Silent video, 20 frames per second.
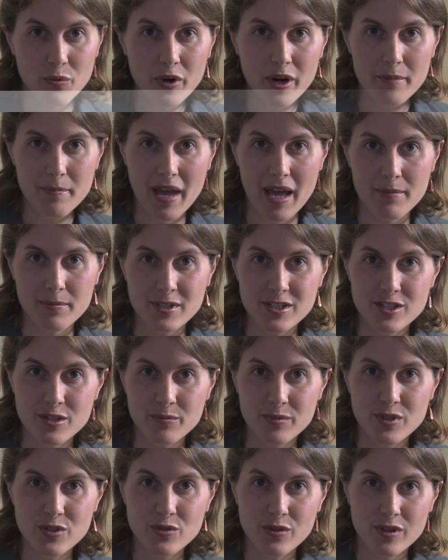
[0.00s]
where I'm happy
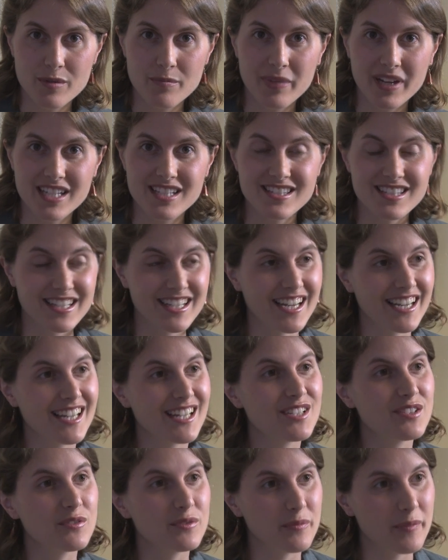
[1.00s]
to be joined by
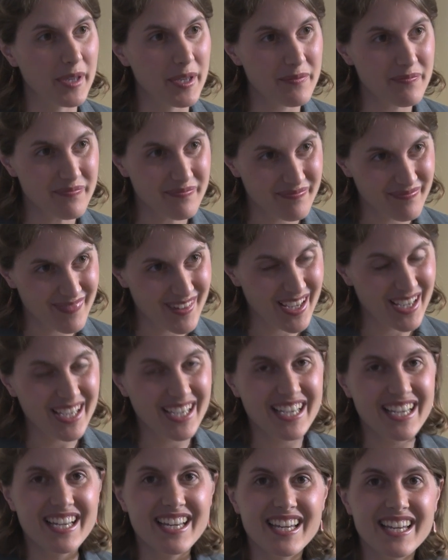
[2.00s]
Sadanand Dhume.
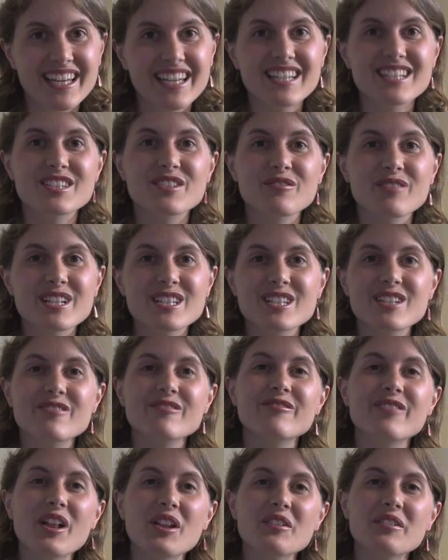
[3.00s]
He is a
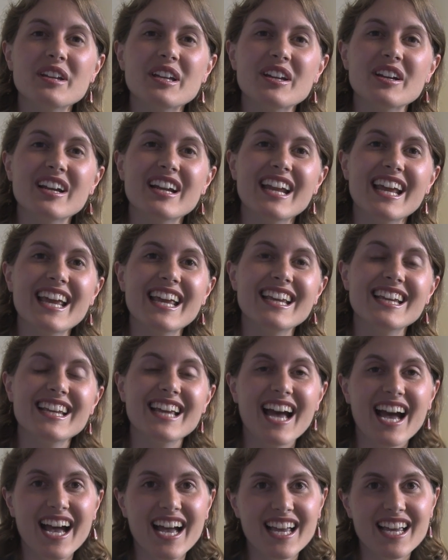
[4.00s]
resident fellow here at A
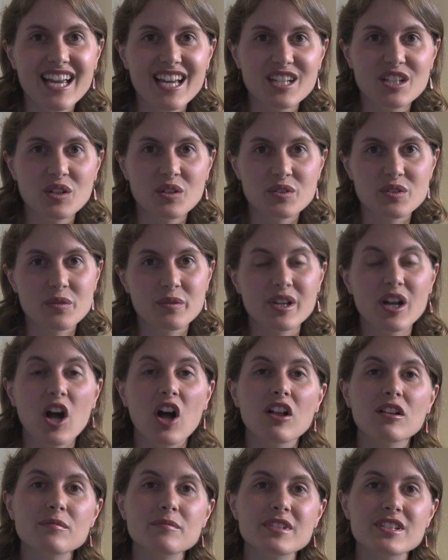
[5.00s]
E I and also a
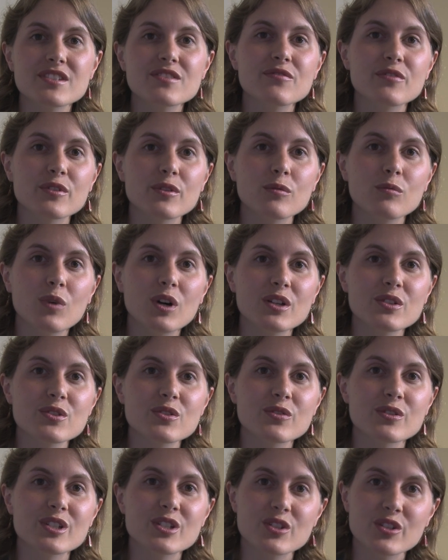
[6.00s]
columnist for the Wall
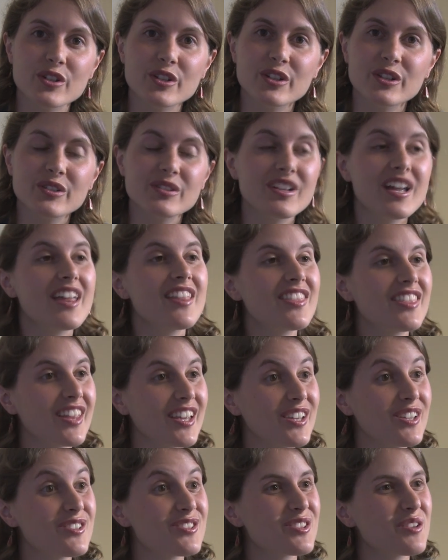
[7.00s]
Street Journal.
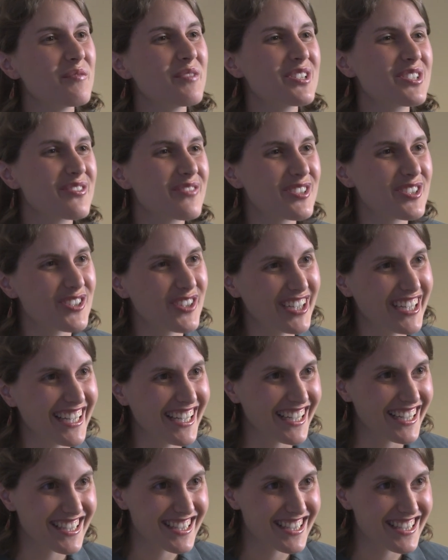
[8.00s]
Thank you so much for joining